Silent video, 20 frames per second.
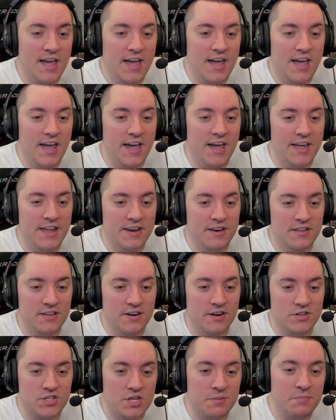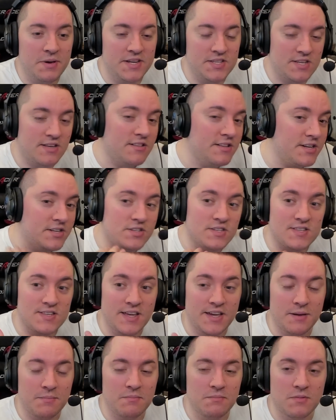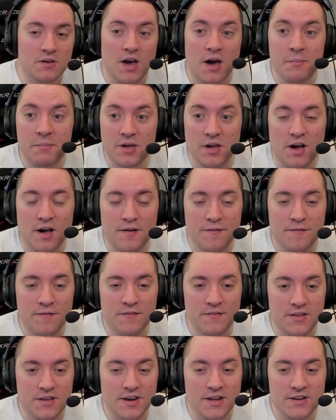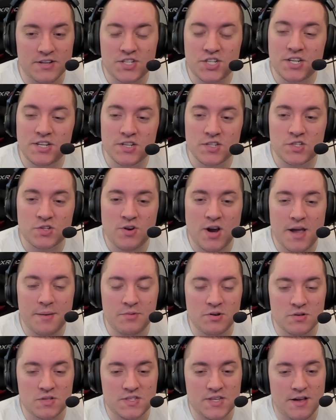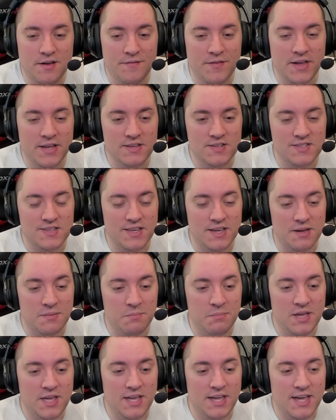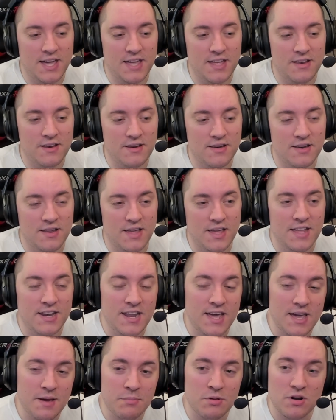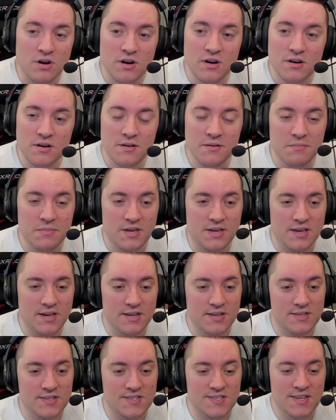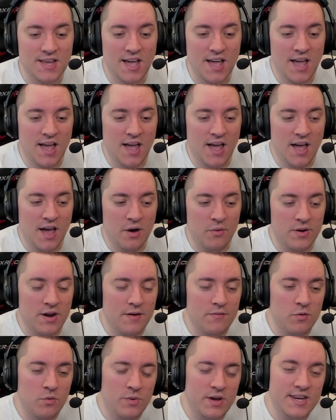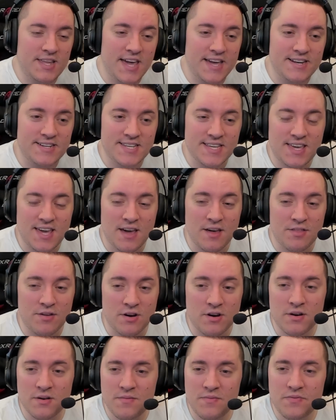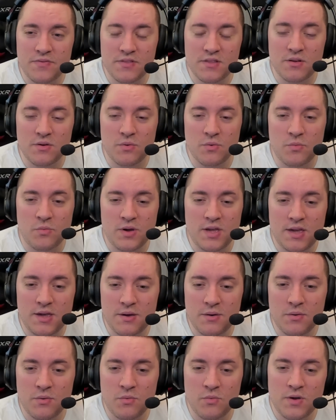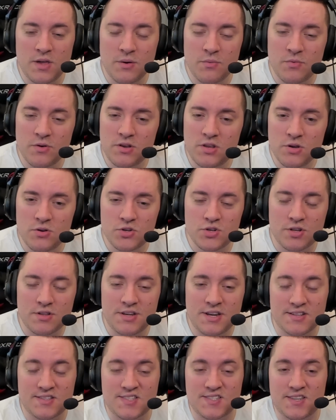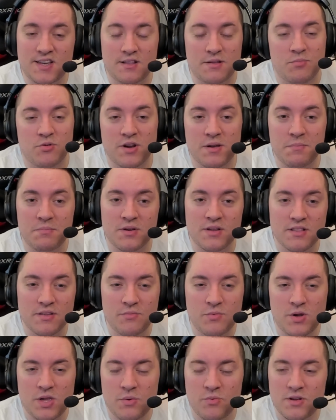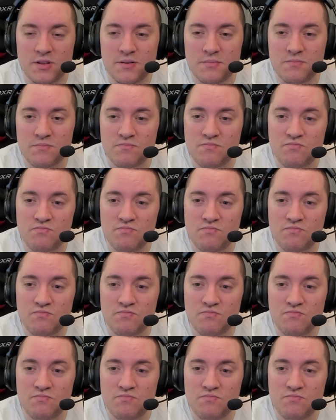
And, you know, she basically just like cut me off. You know, she described herself as like being an enabler, because whenever we'd get together, we would usually not celebrate, but we would